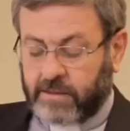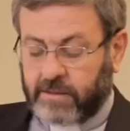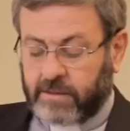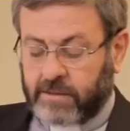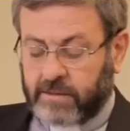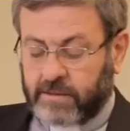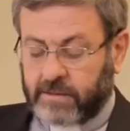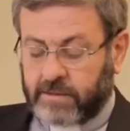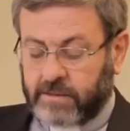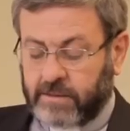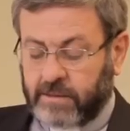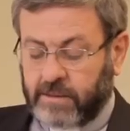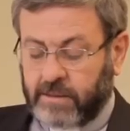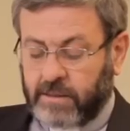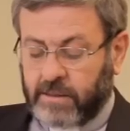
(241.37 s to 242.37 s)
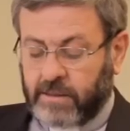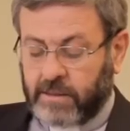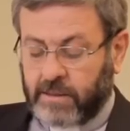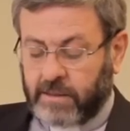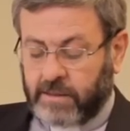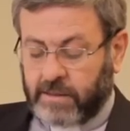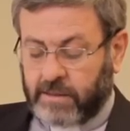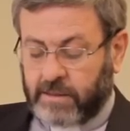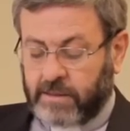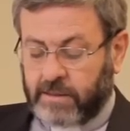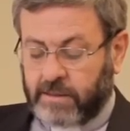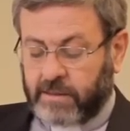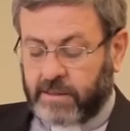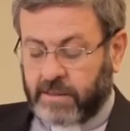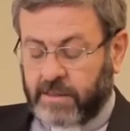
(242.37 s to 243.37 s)
there
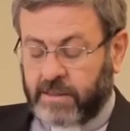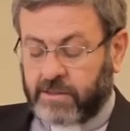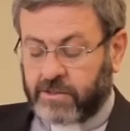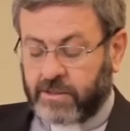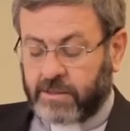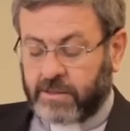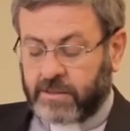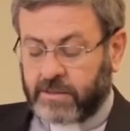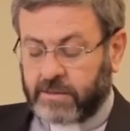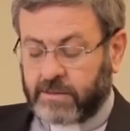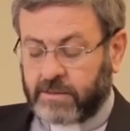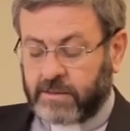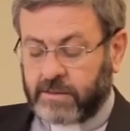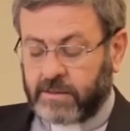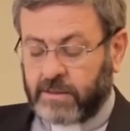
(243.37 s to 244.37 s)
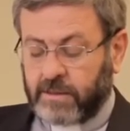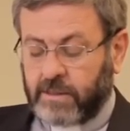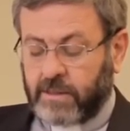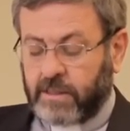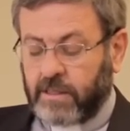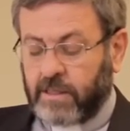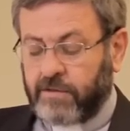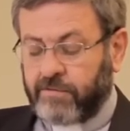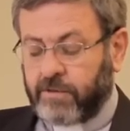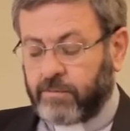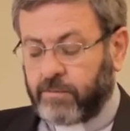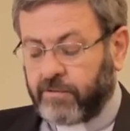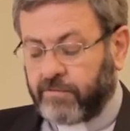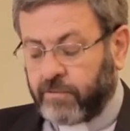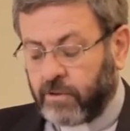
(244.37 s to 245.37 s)
in the region.
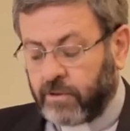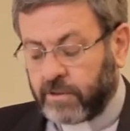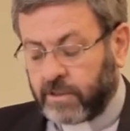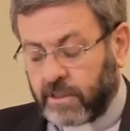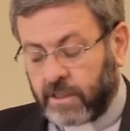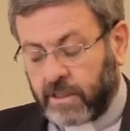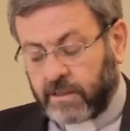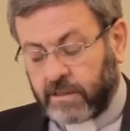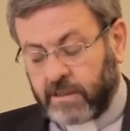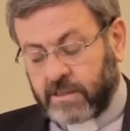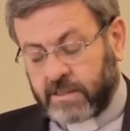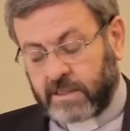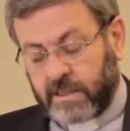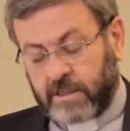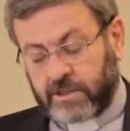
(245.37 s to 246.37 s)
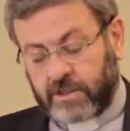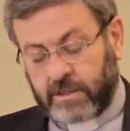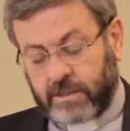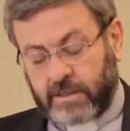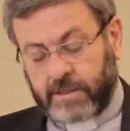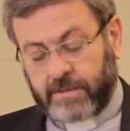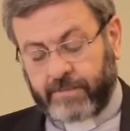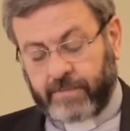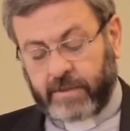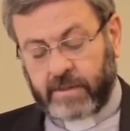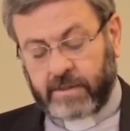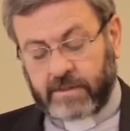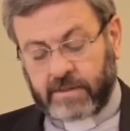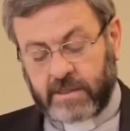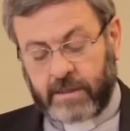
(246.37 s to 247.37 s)
Even before the 19th century,
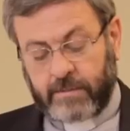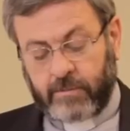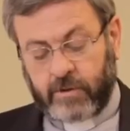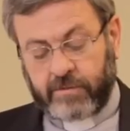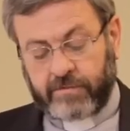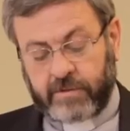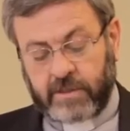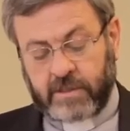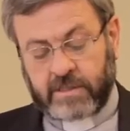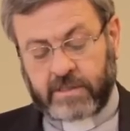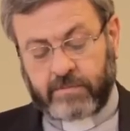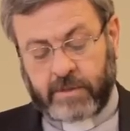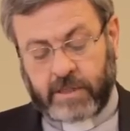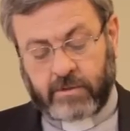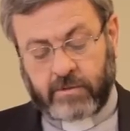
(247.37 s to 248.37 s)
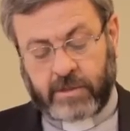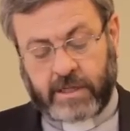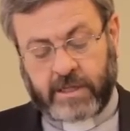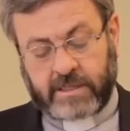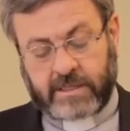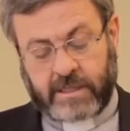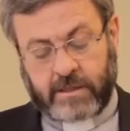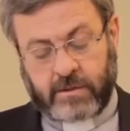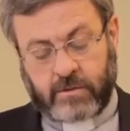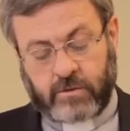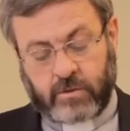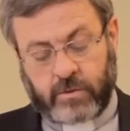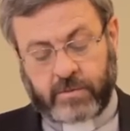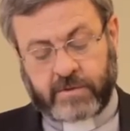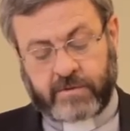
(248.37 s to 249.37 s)
some of these Maronites and
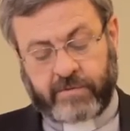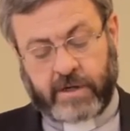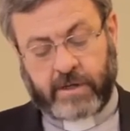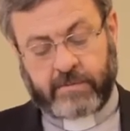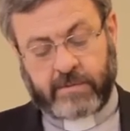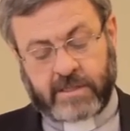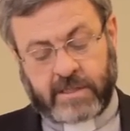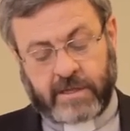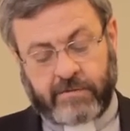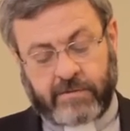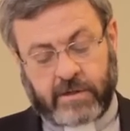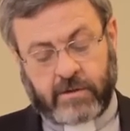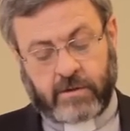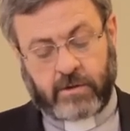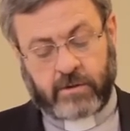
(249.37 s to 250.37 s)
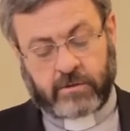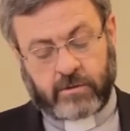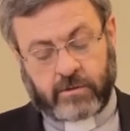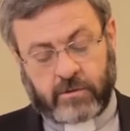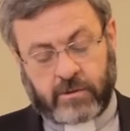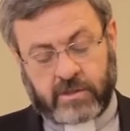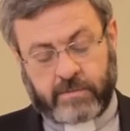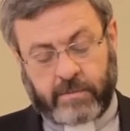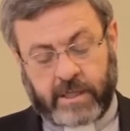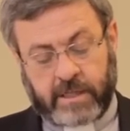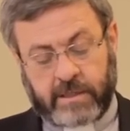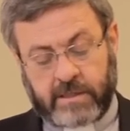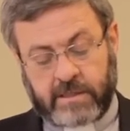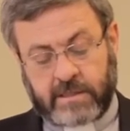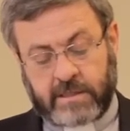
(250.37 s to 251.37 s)
groups from the several Orthodox
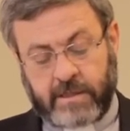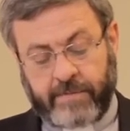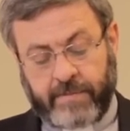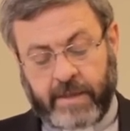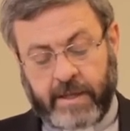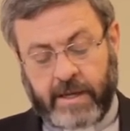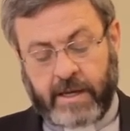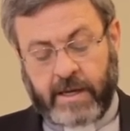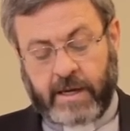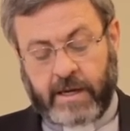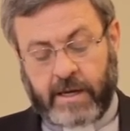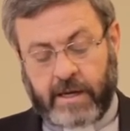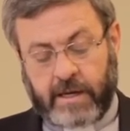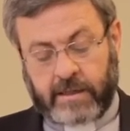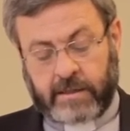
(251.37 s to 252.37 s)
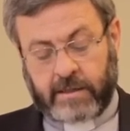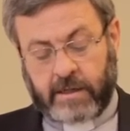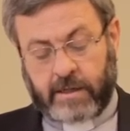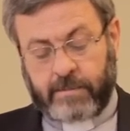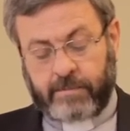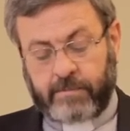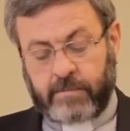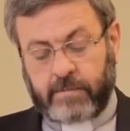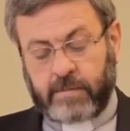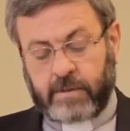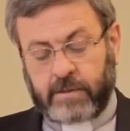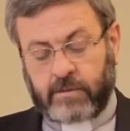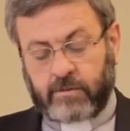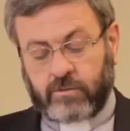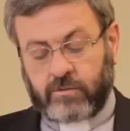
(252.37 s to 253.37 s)
bodies had come
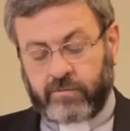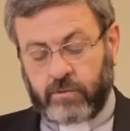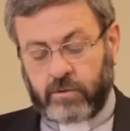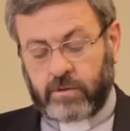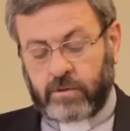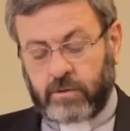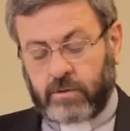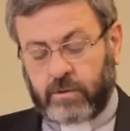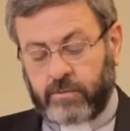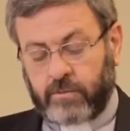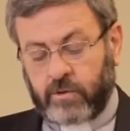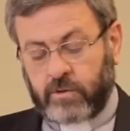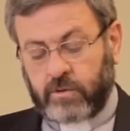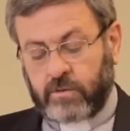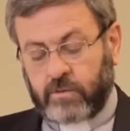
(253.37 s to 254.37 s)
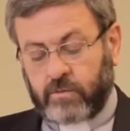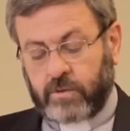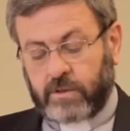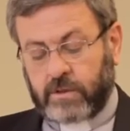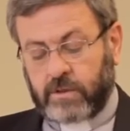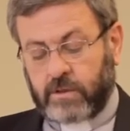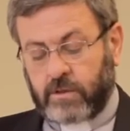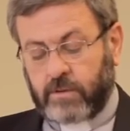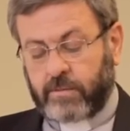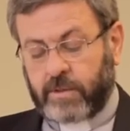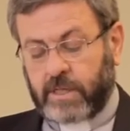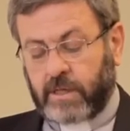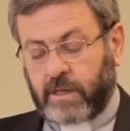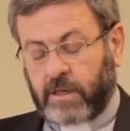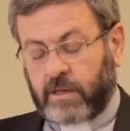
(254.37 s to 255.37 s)
into full communion with the
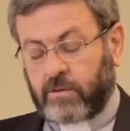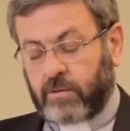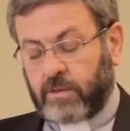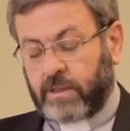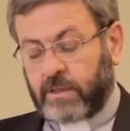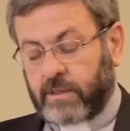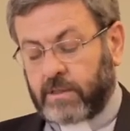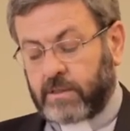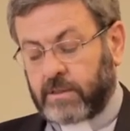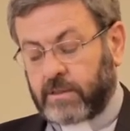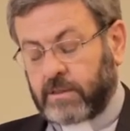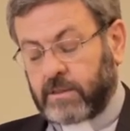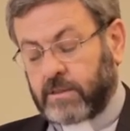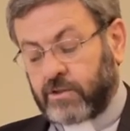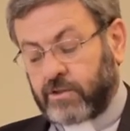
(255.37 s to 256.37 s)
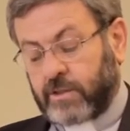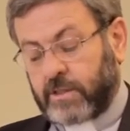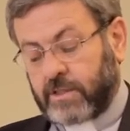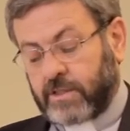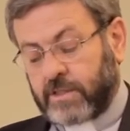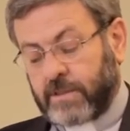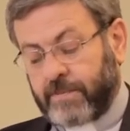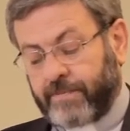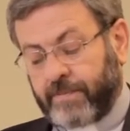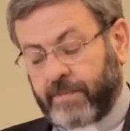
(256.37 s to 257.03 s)
Roman Catholic Church.